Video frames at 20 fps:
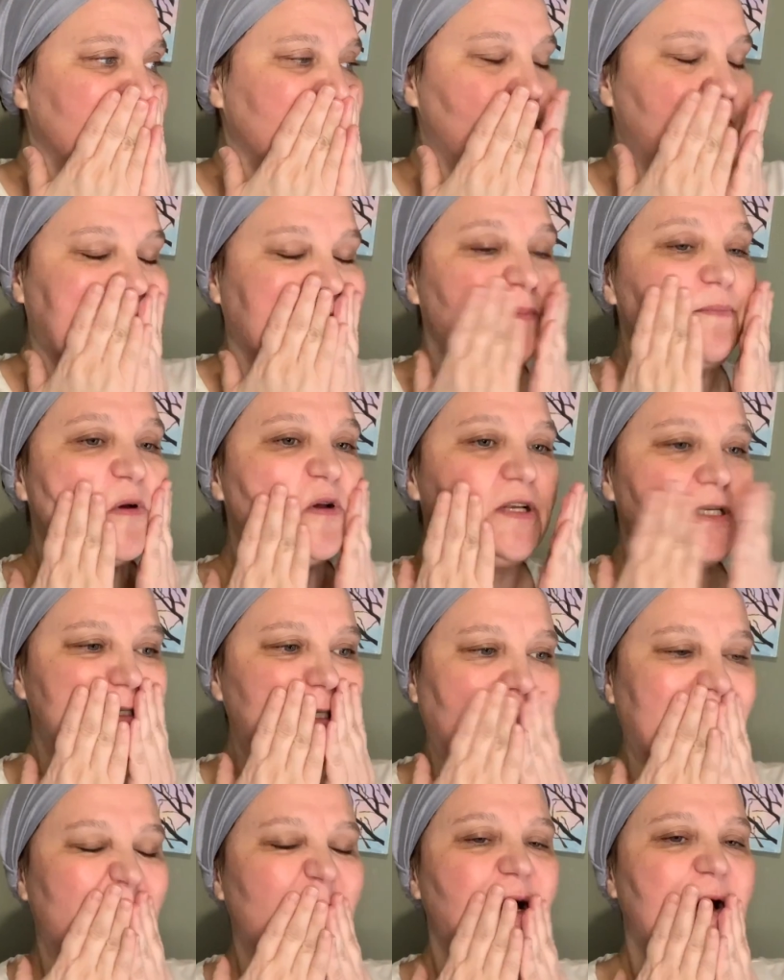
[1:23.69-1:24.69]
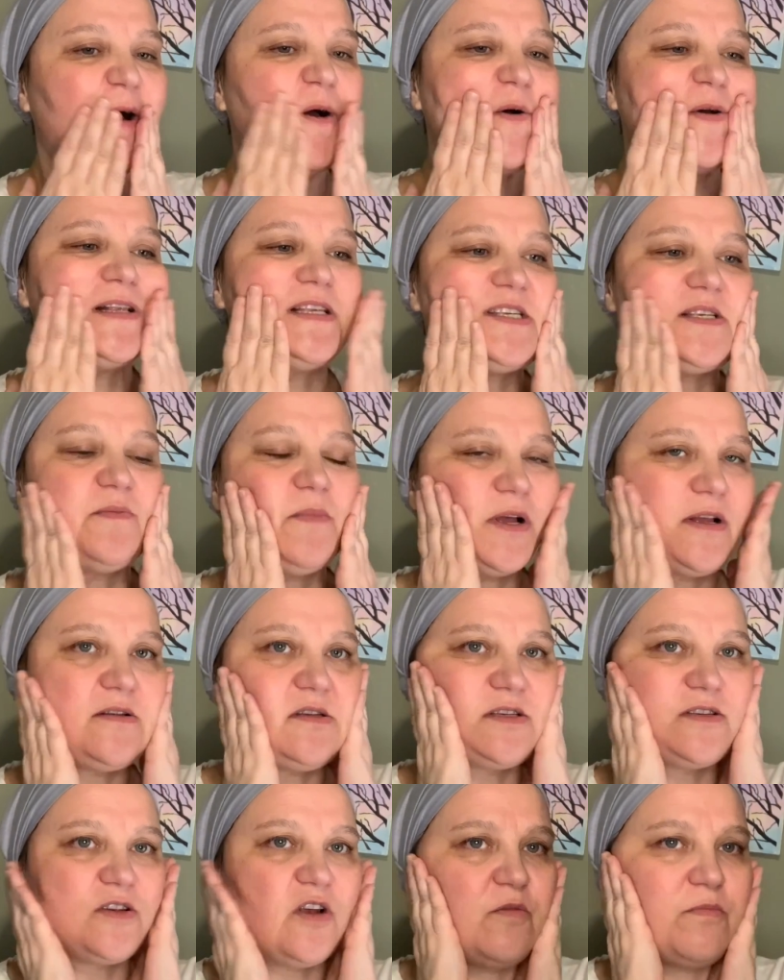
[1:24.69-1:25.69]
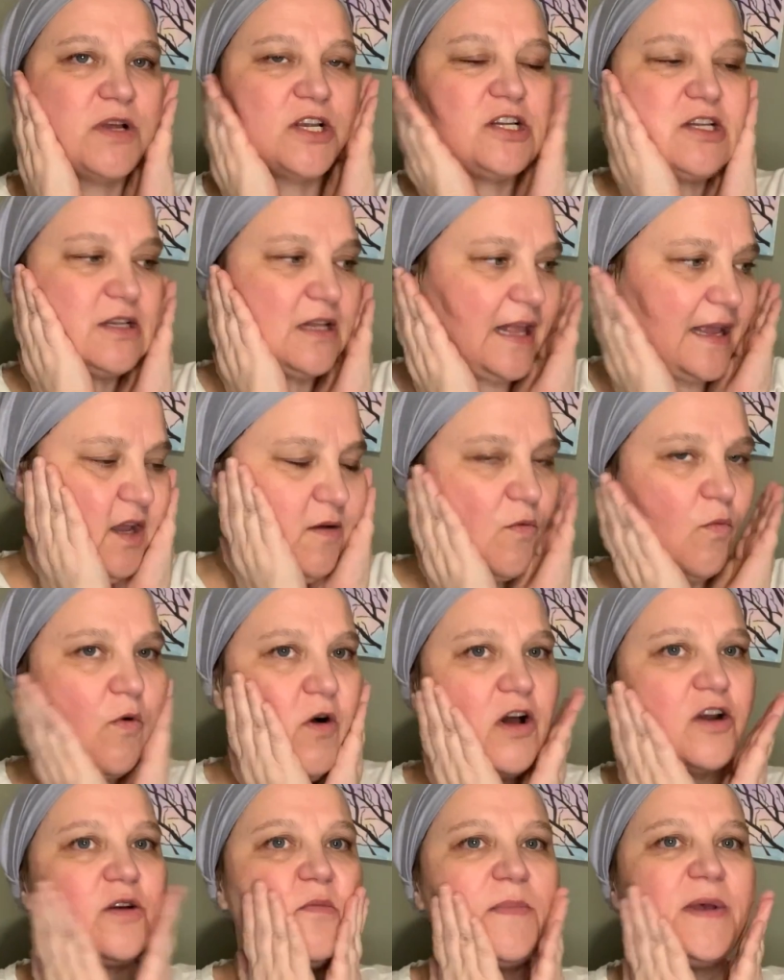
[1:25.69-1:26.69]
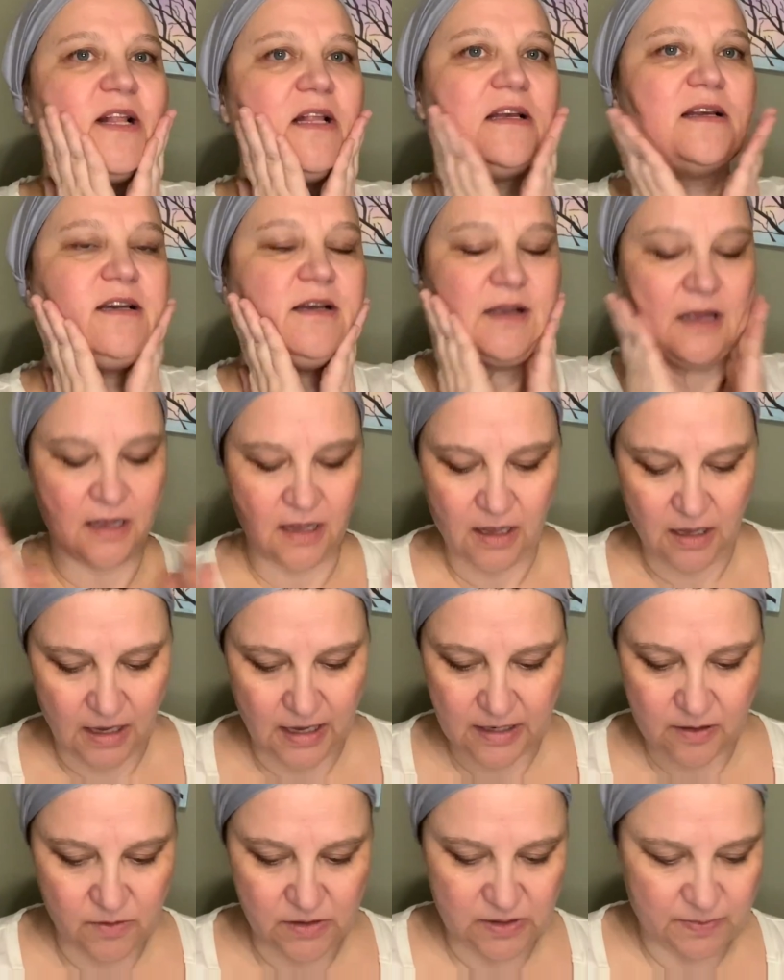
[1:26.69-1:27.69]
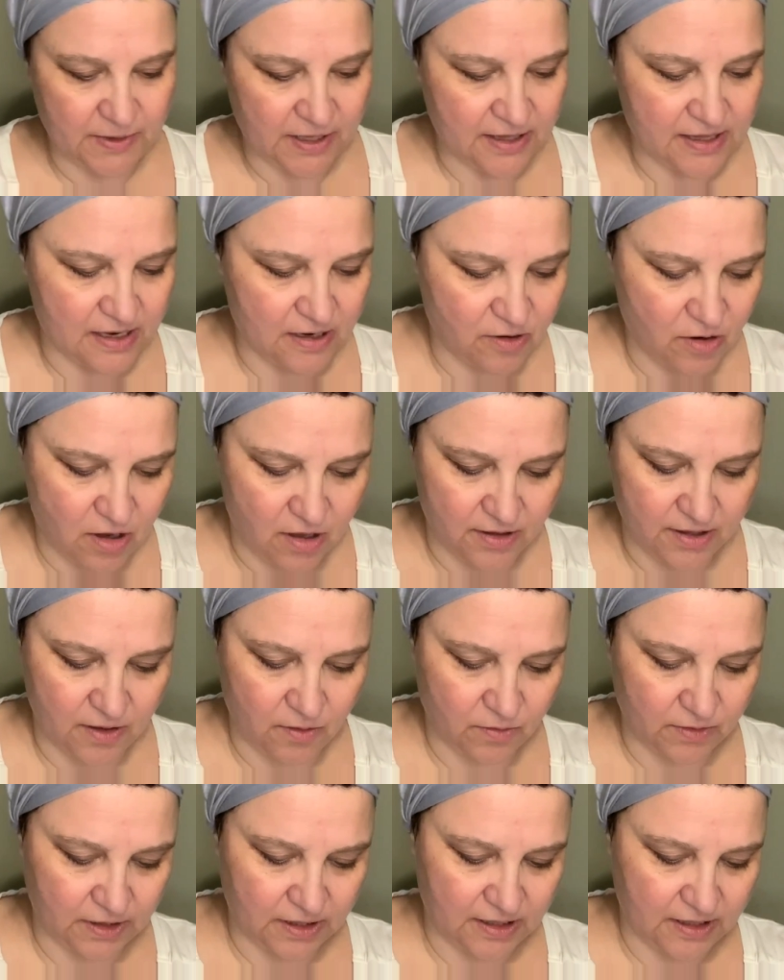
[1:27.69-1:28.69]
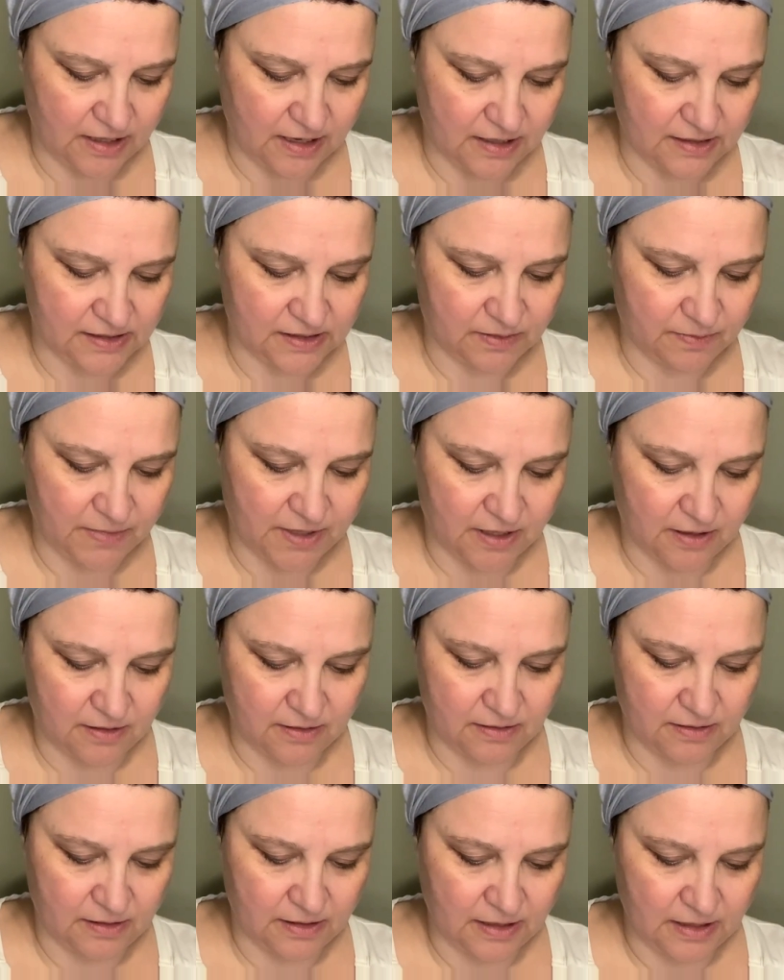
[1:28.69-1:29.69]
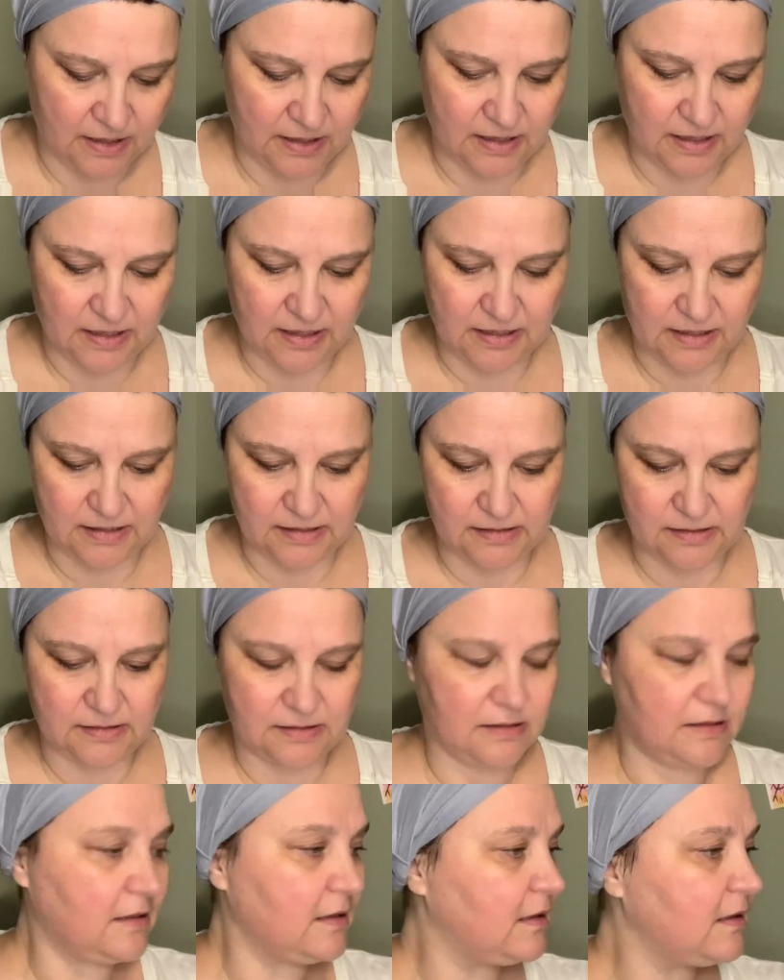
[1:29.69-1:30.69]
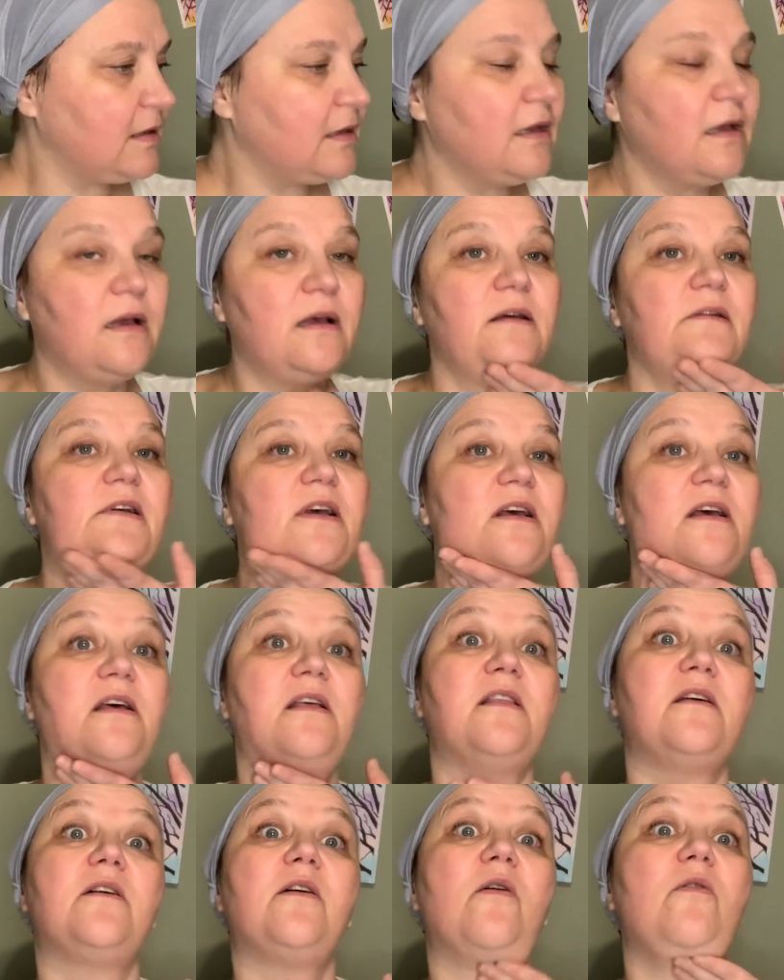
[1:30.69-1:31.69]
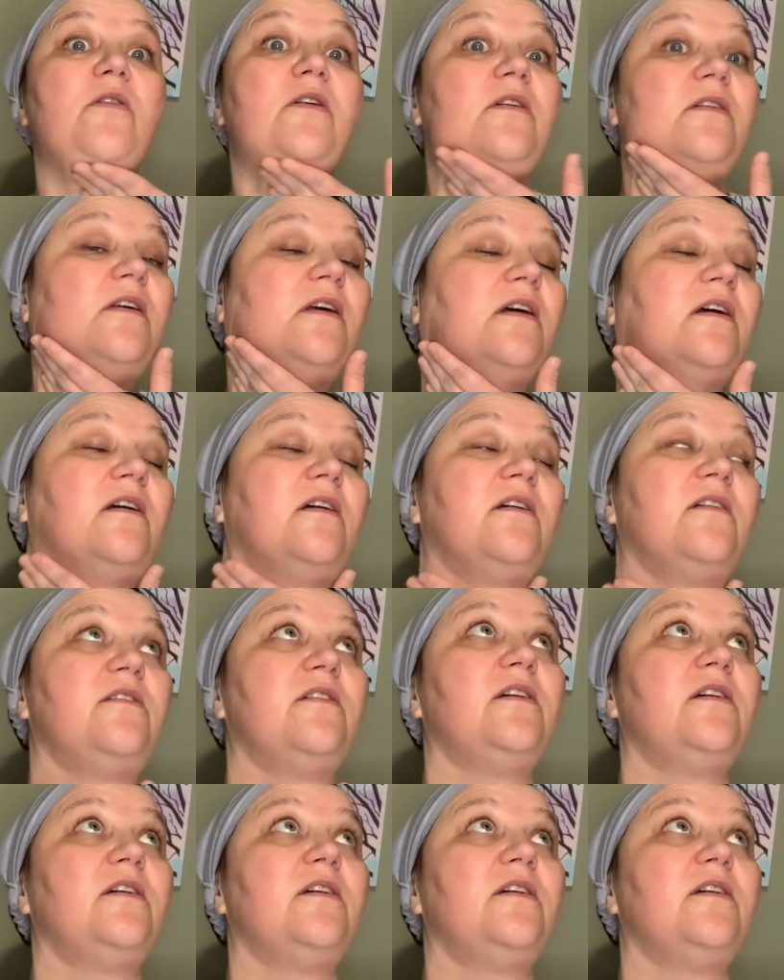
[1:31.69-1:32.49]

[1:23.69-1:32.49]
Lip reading: People say, oh, it smells so much like watermelon. I don't smell that at all. The only thing I smell is not coconut,